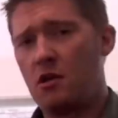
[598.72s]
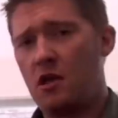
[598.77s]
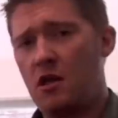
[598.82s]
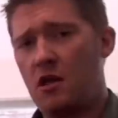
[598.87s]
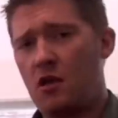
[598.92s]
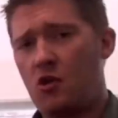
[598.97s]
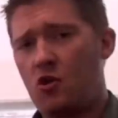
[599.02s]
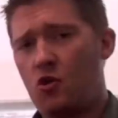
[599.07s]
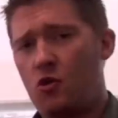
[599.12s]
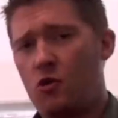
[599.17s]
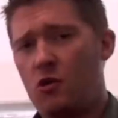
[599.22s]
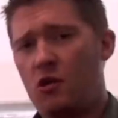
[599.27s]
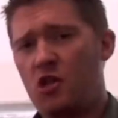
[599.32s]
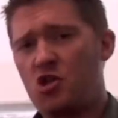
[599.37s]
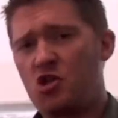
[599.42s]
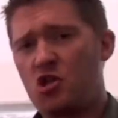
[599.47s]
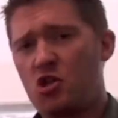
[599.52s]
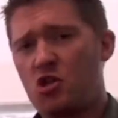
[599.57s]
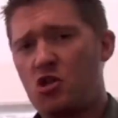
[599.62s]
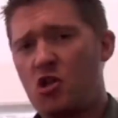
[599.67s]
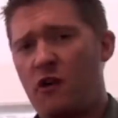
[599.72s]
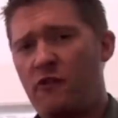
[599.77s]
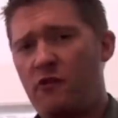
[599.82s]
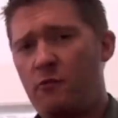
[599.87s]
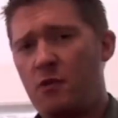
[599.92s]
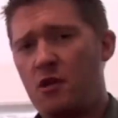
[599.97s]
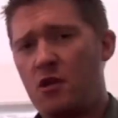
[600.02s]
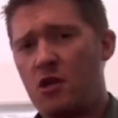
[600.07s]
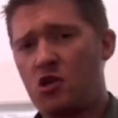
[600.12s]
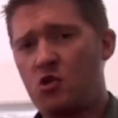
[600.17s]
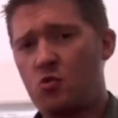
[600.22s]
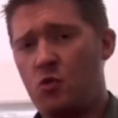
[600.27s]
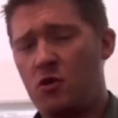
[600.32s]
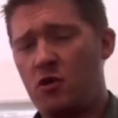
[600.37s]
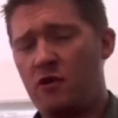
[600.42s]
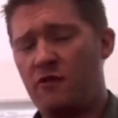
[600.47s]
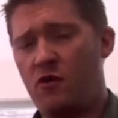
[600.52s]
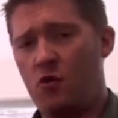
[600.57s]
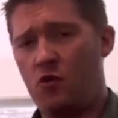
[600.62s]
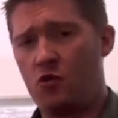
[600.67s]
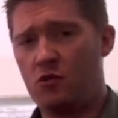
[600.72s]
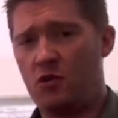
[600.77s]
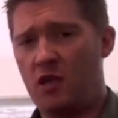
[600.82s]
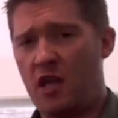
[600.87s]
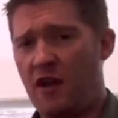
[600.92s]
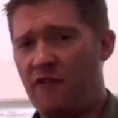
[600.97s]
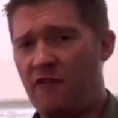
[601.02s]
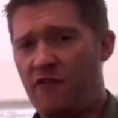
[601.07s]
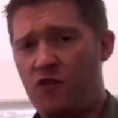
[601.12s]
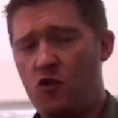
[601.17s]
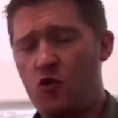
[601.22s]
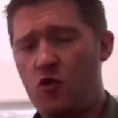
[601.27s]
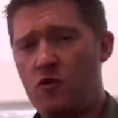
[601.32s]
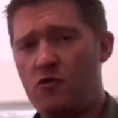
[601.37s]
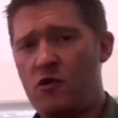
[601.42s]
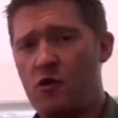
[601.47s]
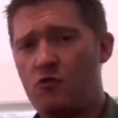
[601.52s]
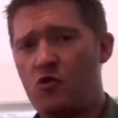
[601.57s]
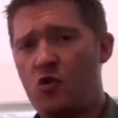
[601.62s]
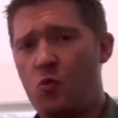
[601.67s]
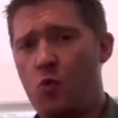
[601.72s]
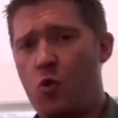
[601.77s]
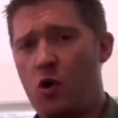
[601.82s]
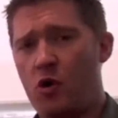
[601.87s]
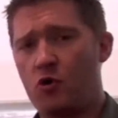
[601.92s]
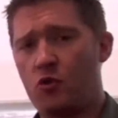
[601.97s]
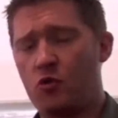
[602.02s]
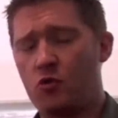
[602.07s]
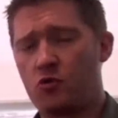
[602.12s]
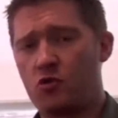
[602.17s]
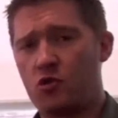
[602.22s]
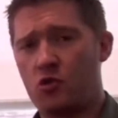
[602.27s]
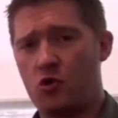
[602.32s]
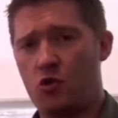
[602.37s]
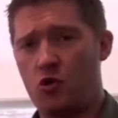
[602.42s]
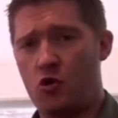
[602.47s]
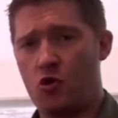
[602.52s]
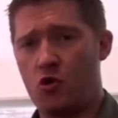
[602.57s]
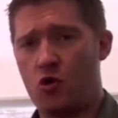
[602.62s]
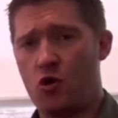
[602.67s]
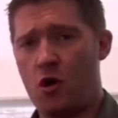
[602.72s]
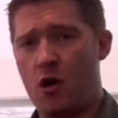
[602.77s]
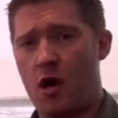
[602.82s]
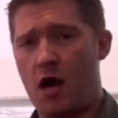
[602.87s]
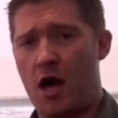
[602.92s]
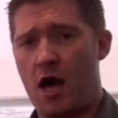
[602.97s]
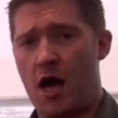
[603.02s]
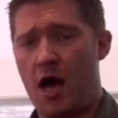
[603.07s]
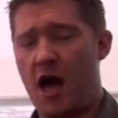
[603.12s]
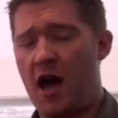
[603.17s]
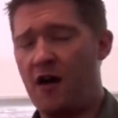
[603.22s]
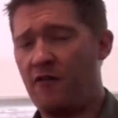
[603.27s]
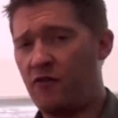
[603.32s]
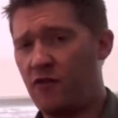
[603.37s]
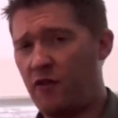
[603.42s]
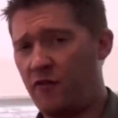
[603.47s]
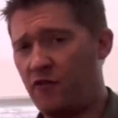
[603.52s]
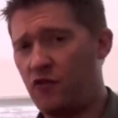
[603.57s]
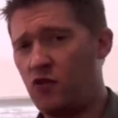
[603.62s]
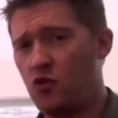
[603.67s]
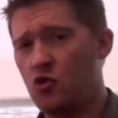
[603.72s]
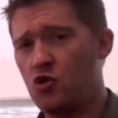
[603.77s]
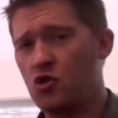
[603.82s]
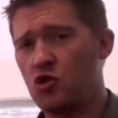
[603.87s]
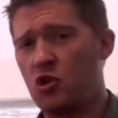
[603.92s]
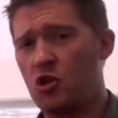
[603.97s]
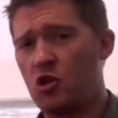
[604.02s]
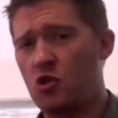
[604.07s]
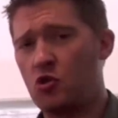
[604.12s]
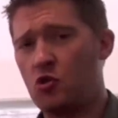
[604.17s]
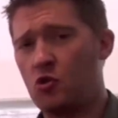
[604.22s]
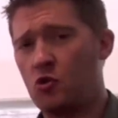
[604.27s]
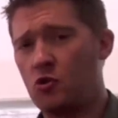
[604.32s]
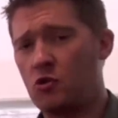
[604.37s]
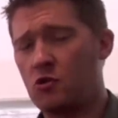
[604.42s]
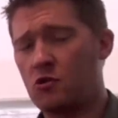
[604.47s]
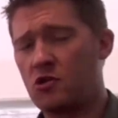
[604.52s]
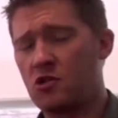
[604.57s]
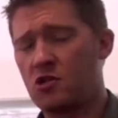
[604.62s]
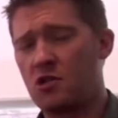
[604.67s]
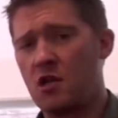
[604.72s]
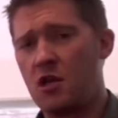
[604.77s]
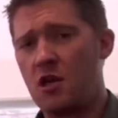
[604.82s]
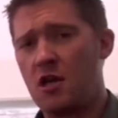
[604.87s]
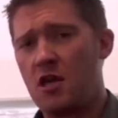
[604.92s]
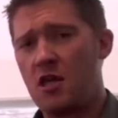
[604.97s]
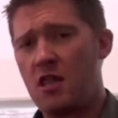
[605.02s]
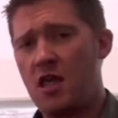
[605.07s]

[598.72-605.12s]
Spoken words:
The coalition government is one of only a few around the world who have refused to endorse